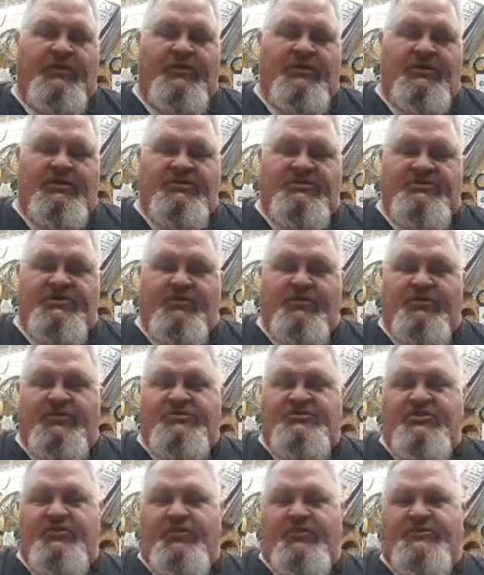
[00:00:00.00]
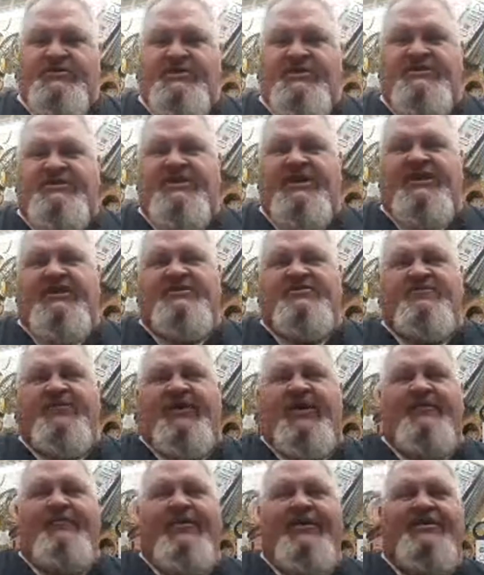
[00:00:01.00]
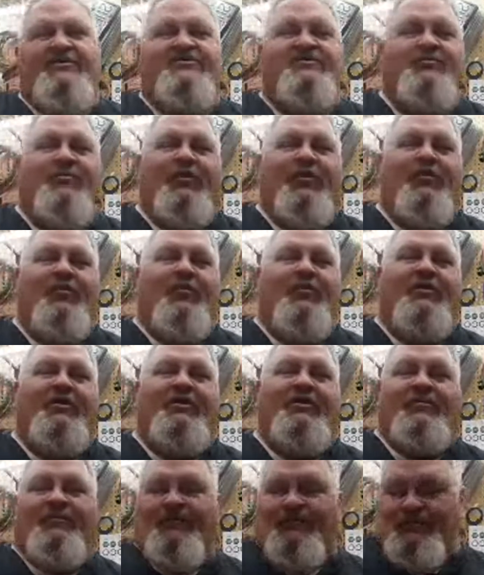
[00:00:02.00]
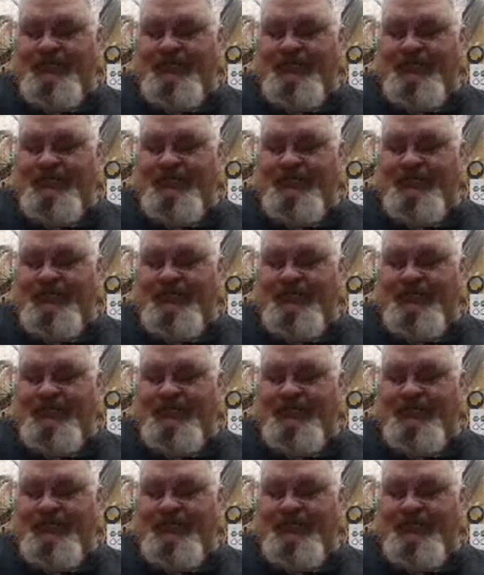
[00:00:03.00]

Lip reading: So were the Super T10s, but I managed to blow one up.